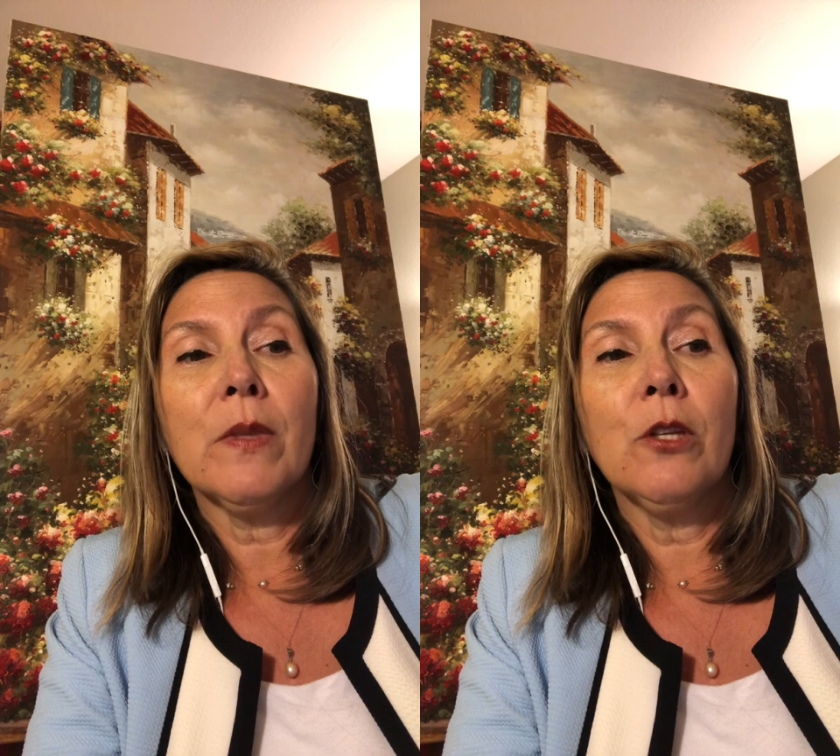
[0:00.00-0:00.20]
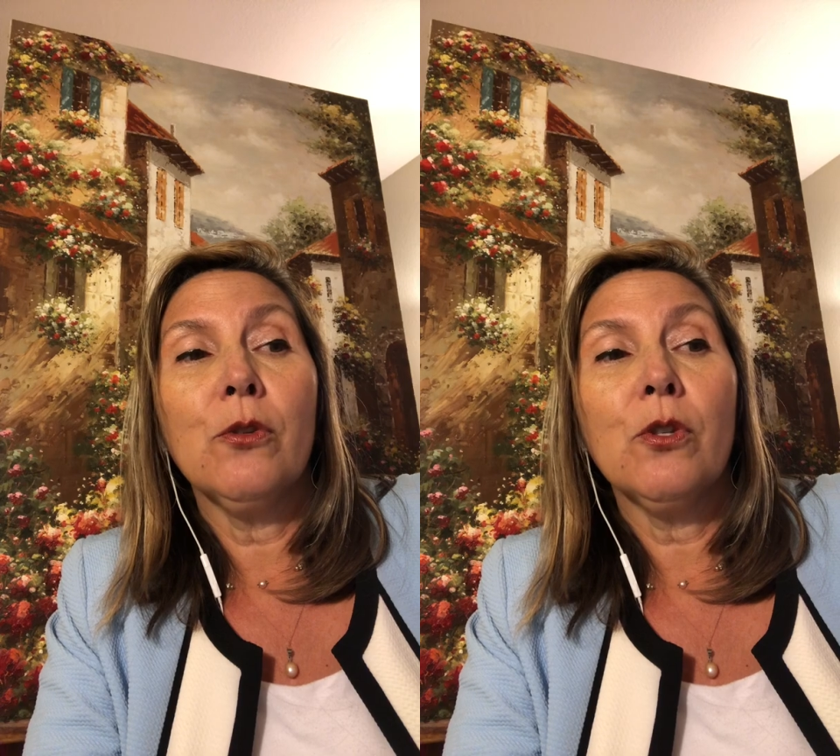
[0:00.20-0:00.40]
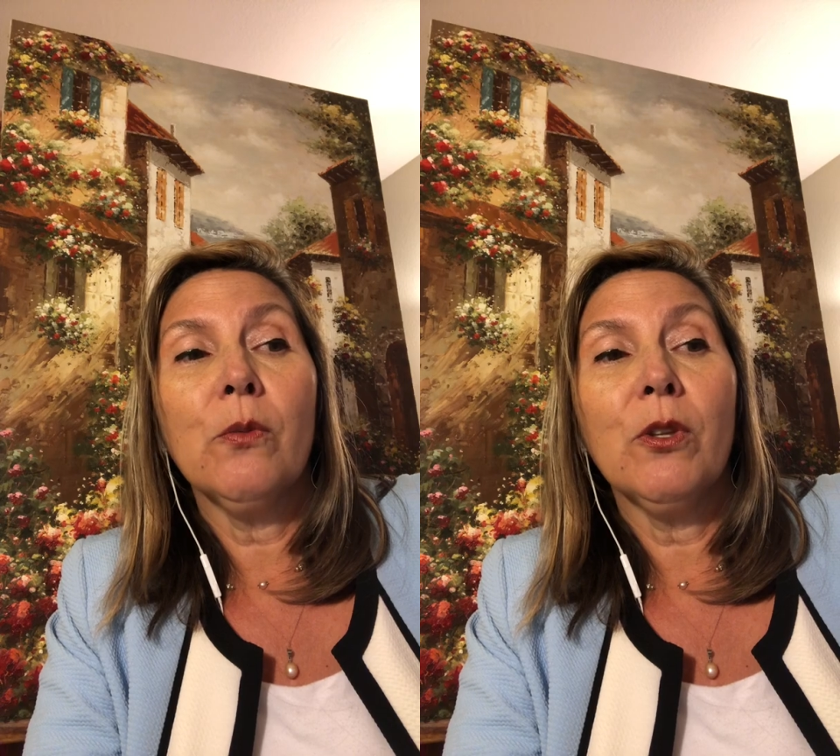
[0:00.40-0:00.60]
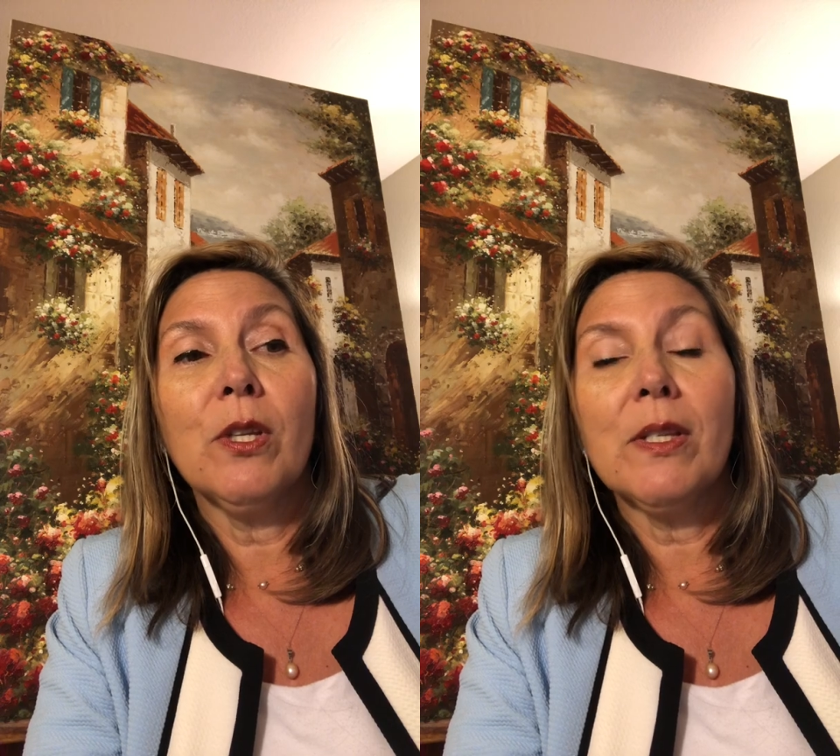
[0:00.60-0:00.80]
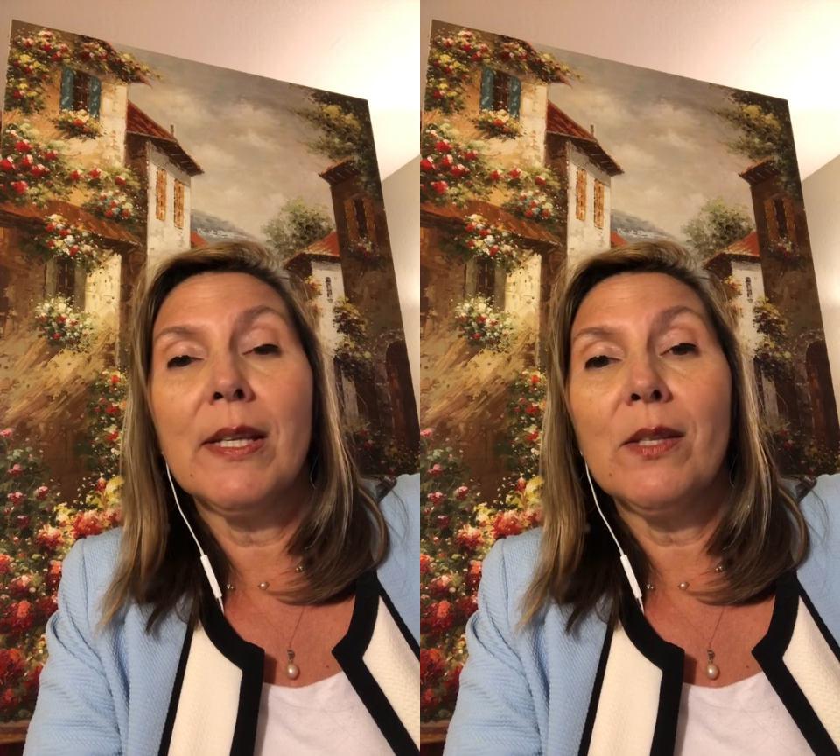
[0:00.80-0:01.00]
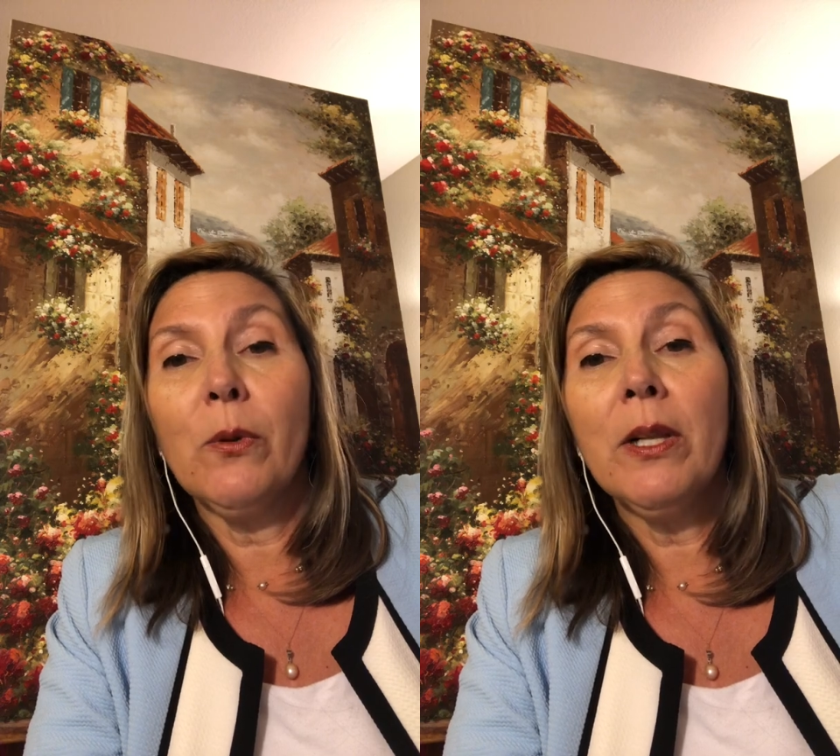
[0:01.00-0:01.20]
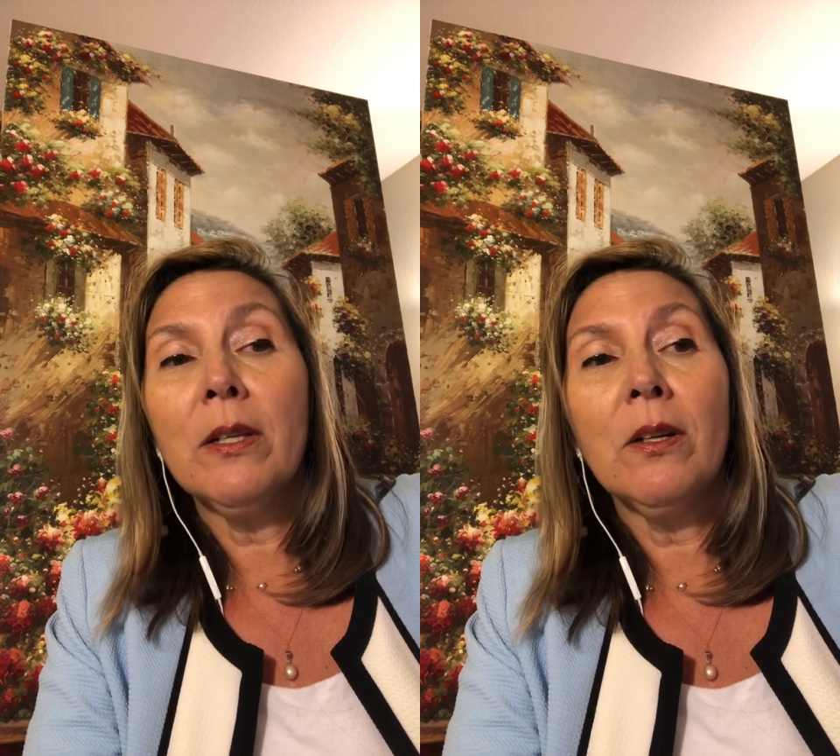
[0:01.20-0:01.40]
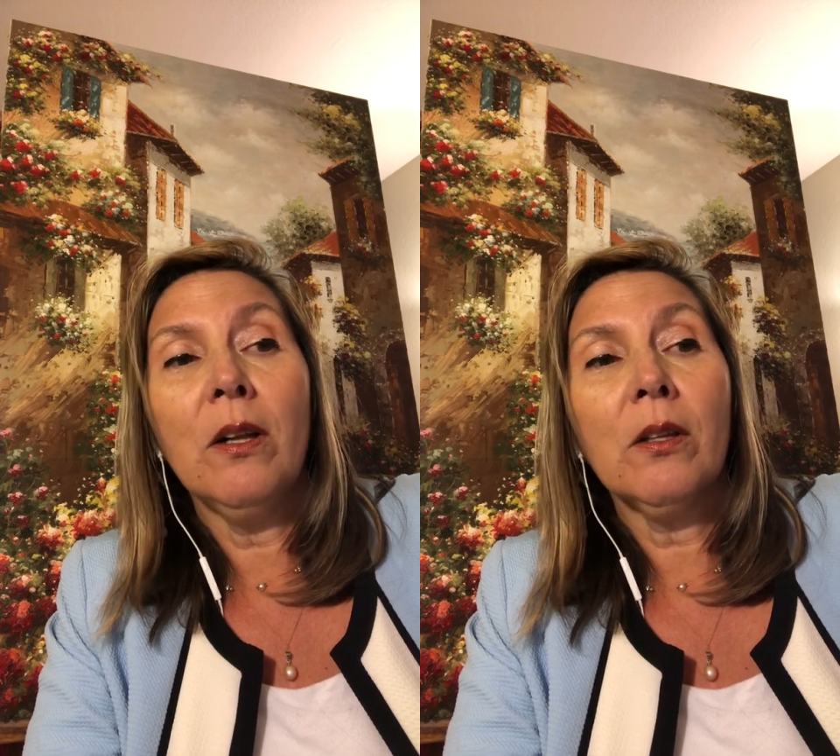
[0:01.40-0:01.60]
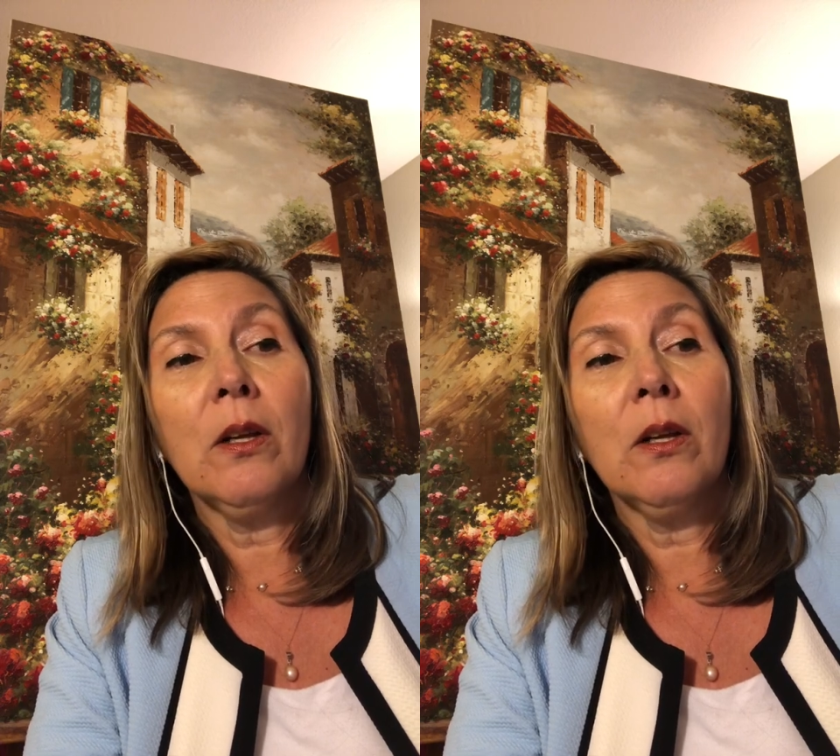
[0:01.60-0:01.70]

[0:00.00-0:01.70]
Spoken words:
YouTube on this as well called